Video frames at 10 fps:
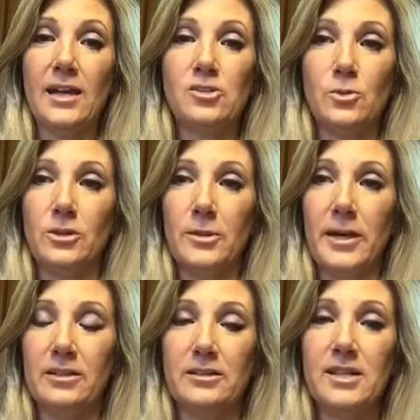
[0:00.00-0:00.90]
actual
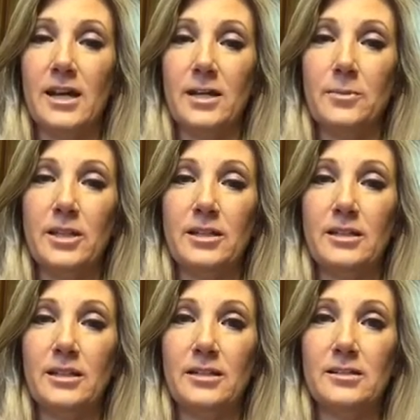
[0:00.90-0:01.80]
amount of time that
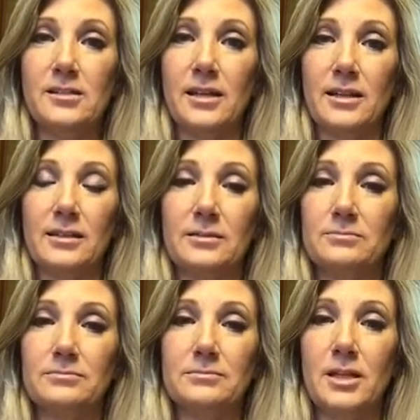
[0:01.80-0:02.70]
it is. Like,
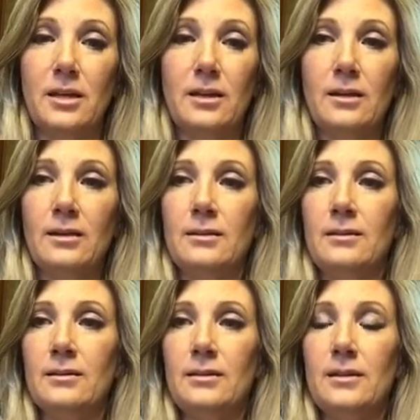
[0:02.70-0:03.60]

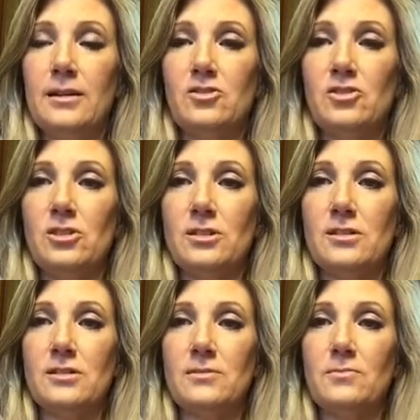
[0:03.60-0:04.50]
it's
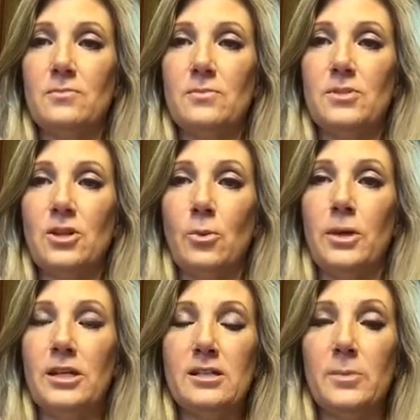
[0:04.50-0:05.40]
just so
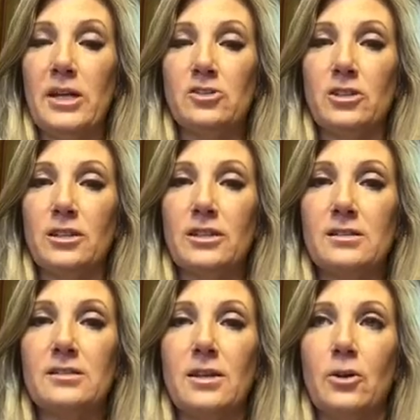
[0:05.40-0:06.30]
many
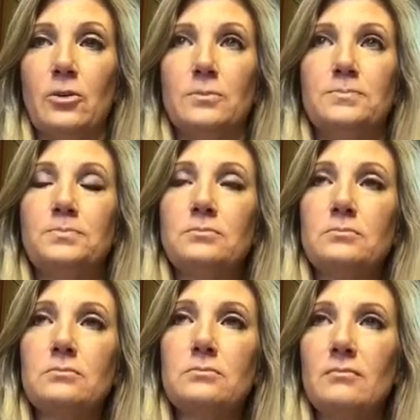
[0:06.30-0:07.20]
specialists. So
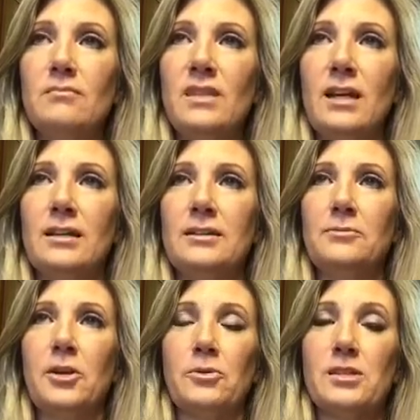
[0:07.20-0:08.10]

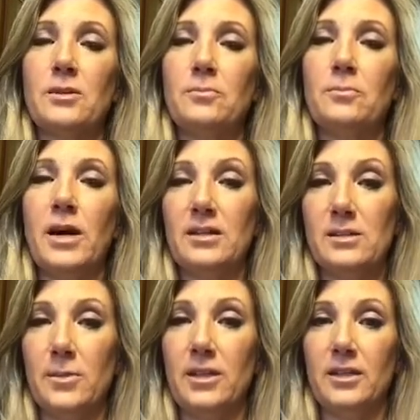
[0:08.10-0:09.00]
there was a
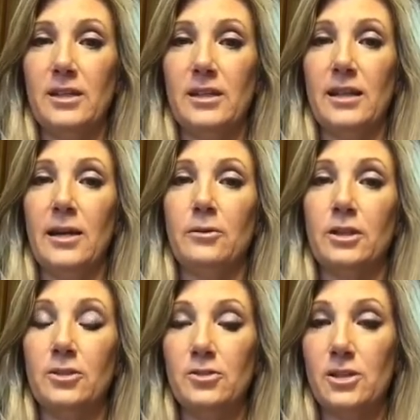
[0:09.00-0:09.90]
possibility that I
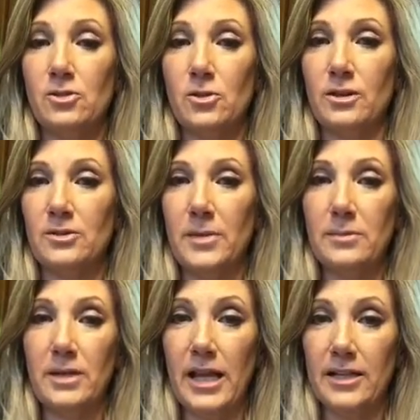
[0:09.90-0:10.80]
would lose control of
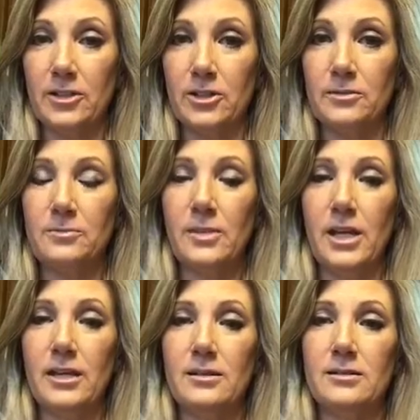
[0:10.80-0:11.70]
my bladder
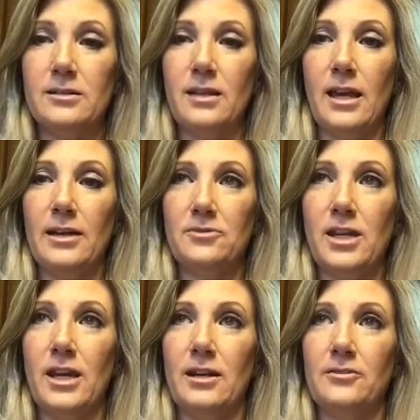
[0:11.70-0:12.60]
and have
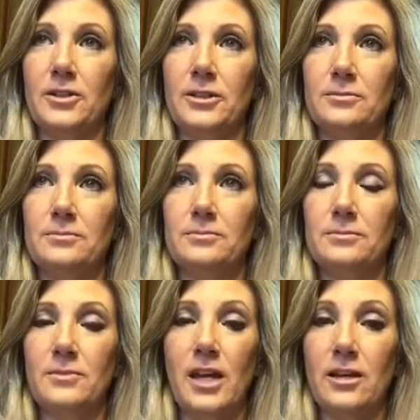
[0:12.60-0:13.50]
to have a
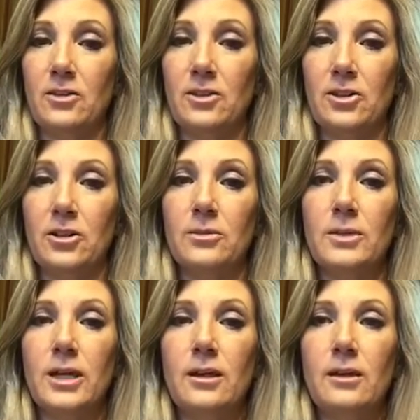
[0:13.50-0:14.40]
catheter.